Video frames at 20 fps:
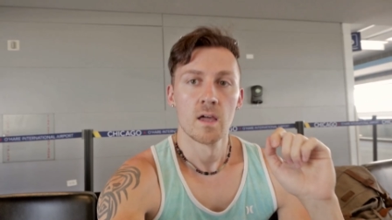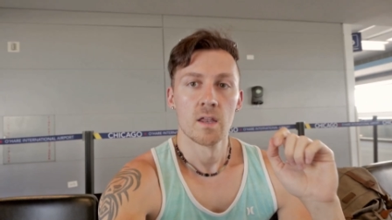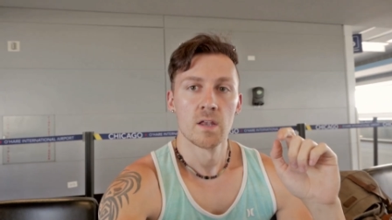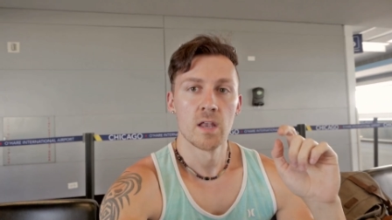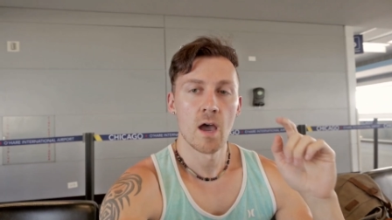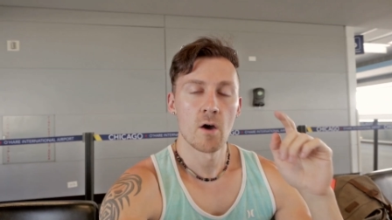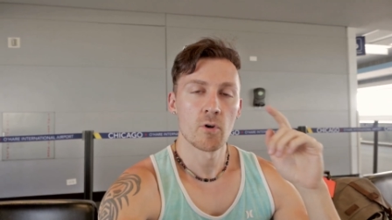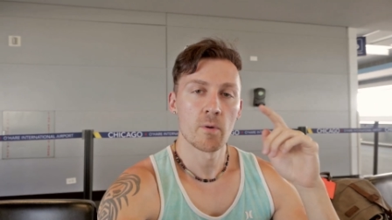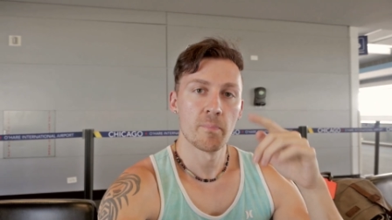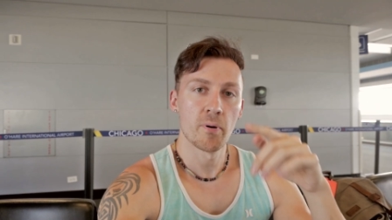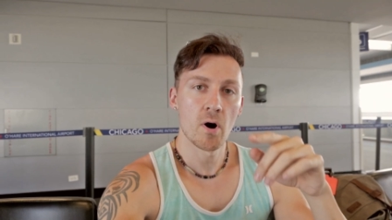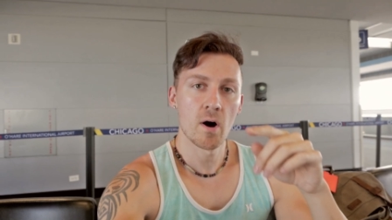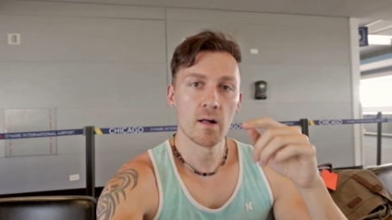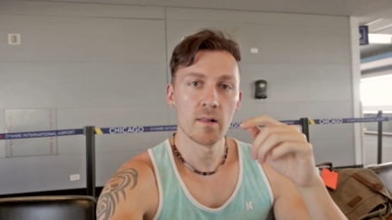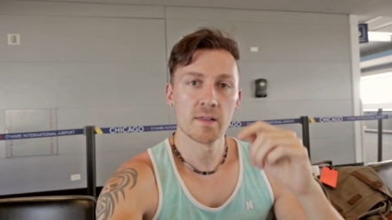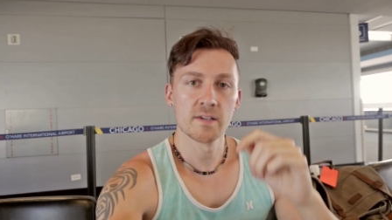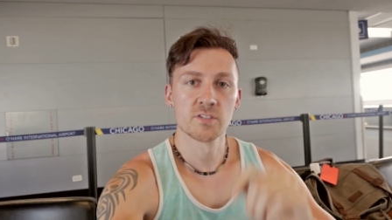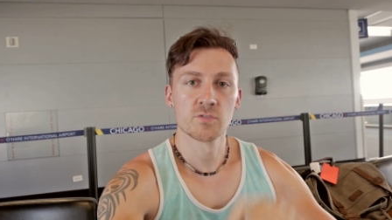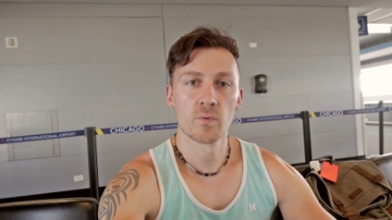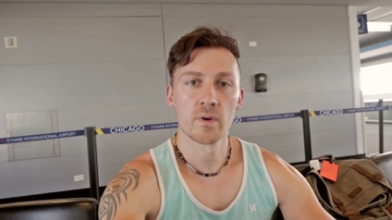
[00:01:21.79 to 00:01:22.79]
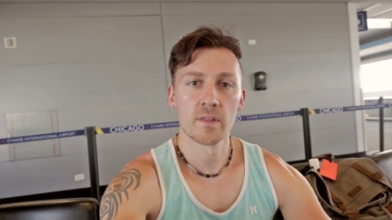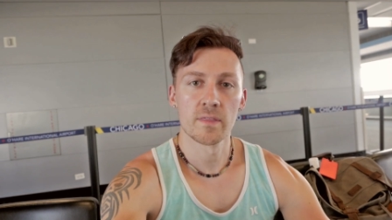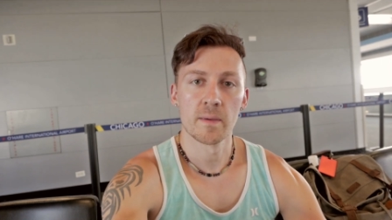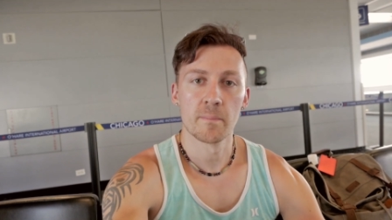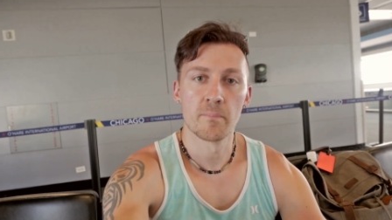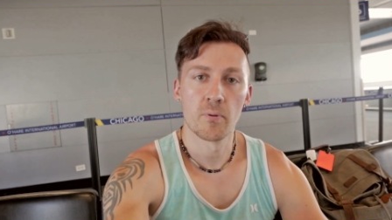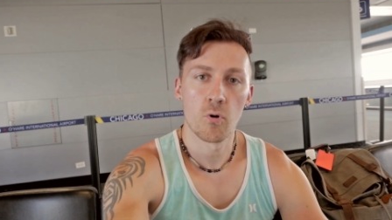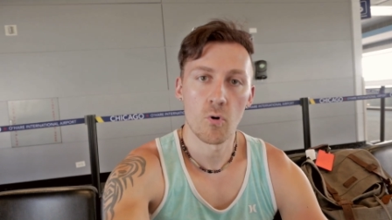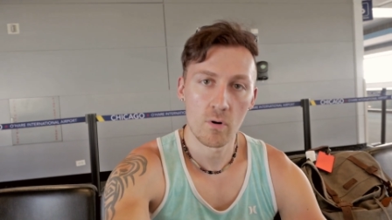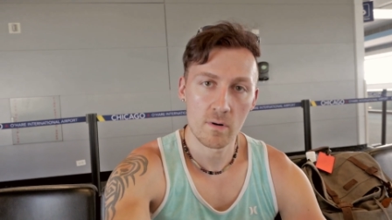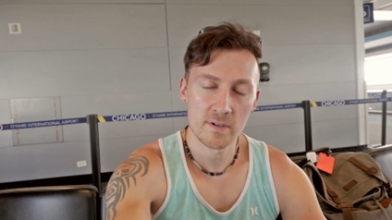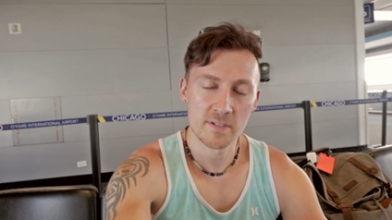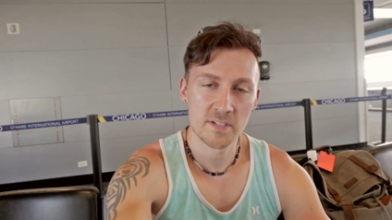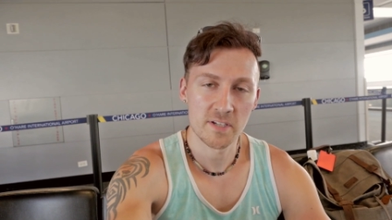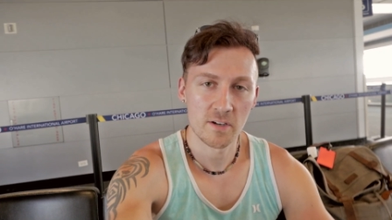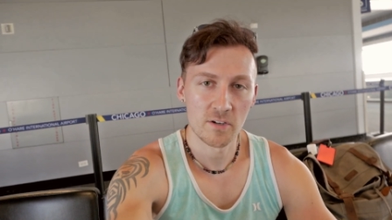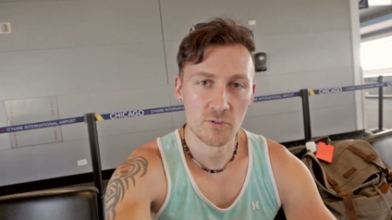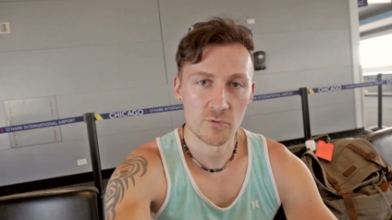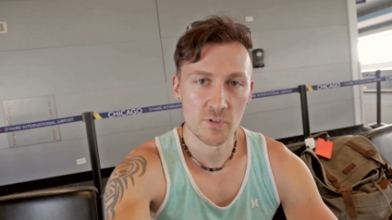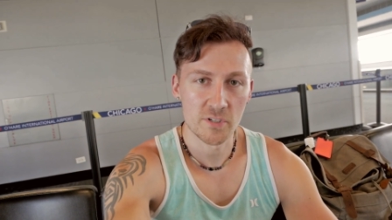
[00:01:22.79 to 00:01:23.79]
Now, Nepal is one of the poorest
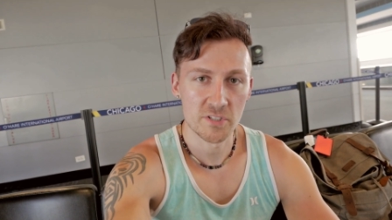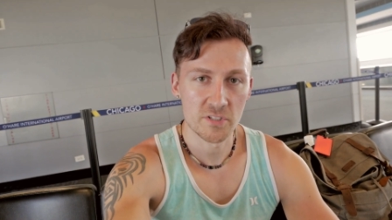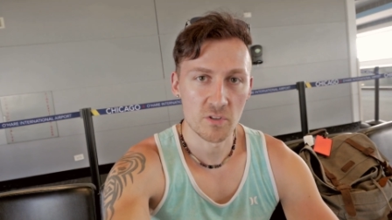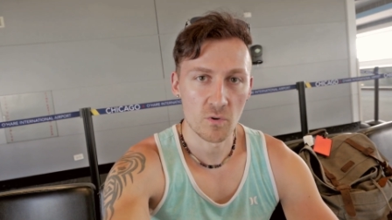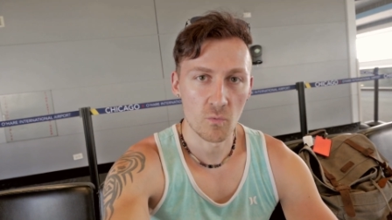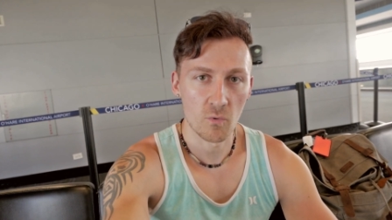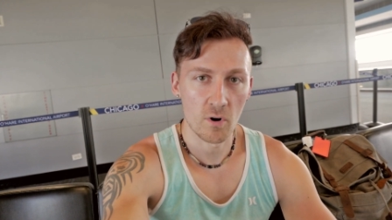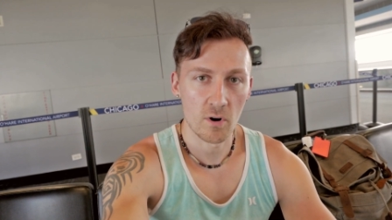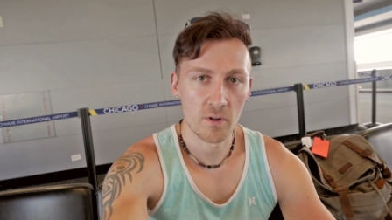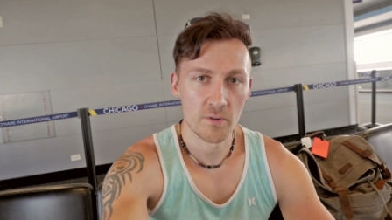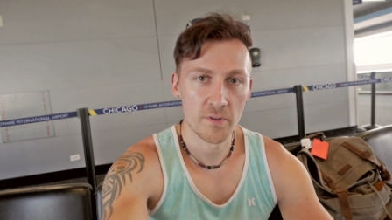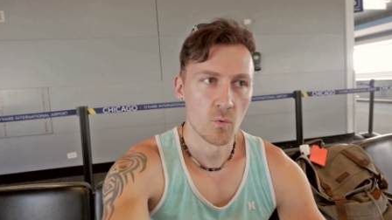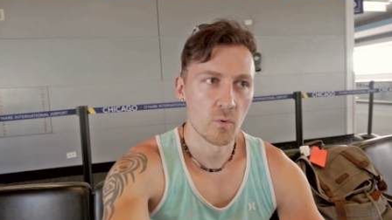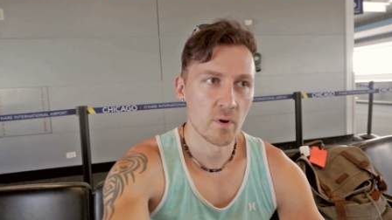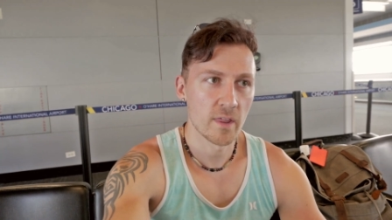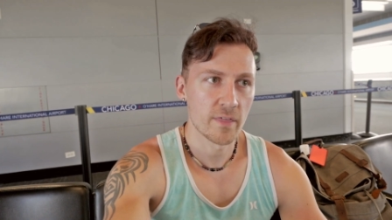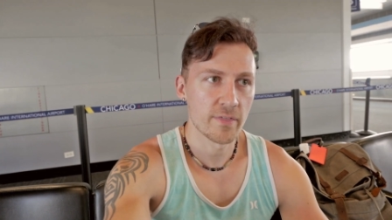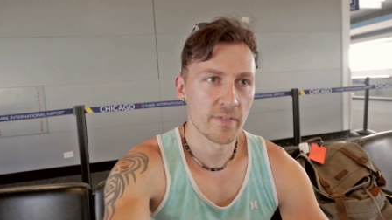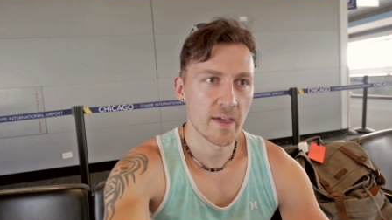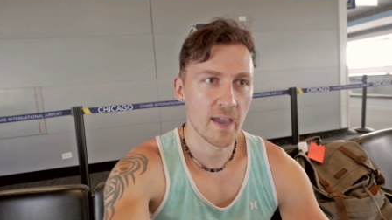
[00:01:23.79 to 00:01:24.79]
countries in the world with